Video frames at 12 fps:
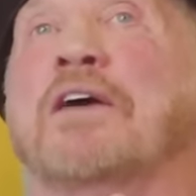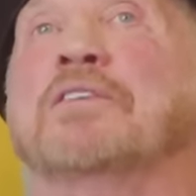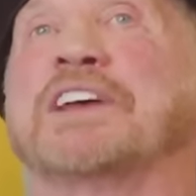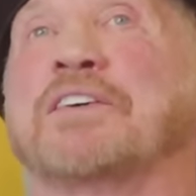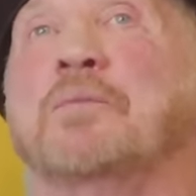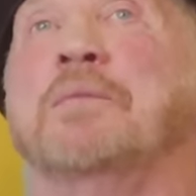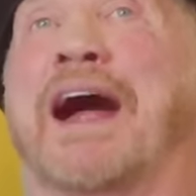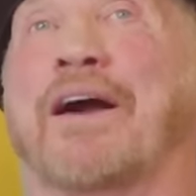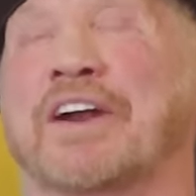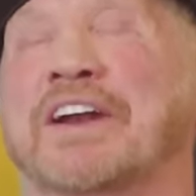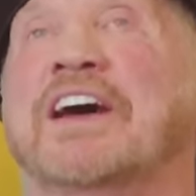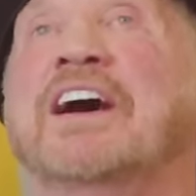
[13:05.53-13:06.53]
I was ever
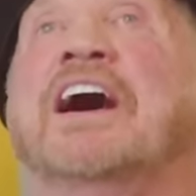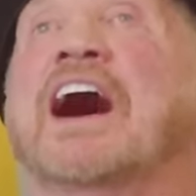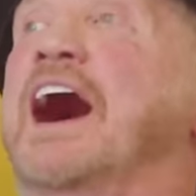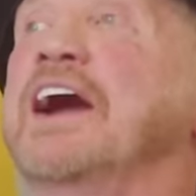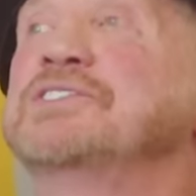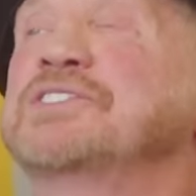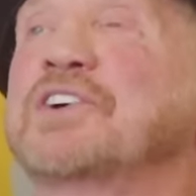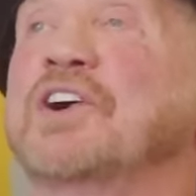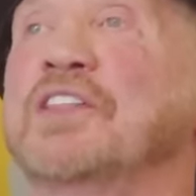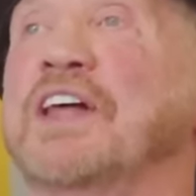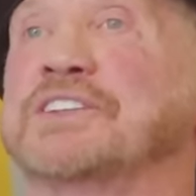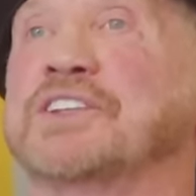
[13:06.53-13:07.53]
married. I used to
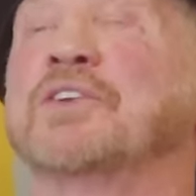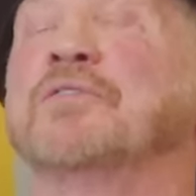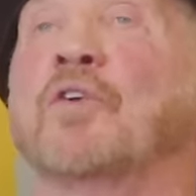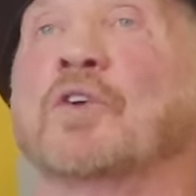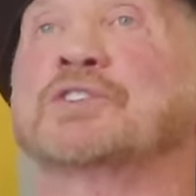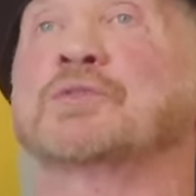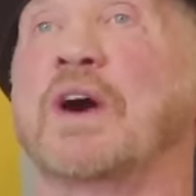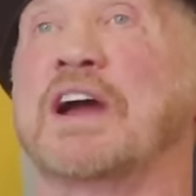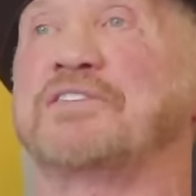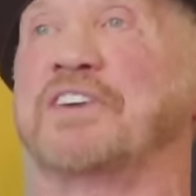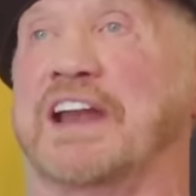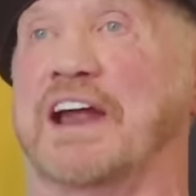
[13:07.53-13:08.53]
call that the divorce
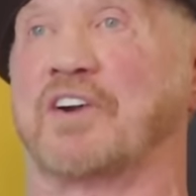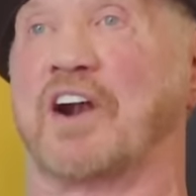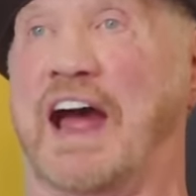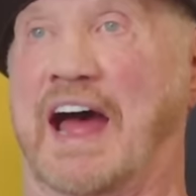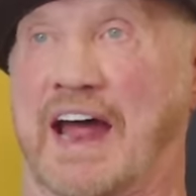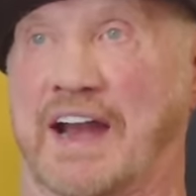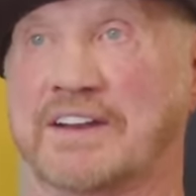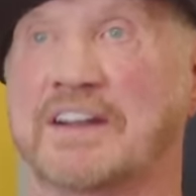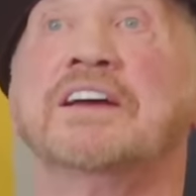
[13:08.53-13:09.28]
wife I never had.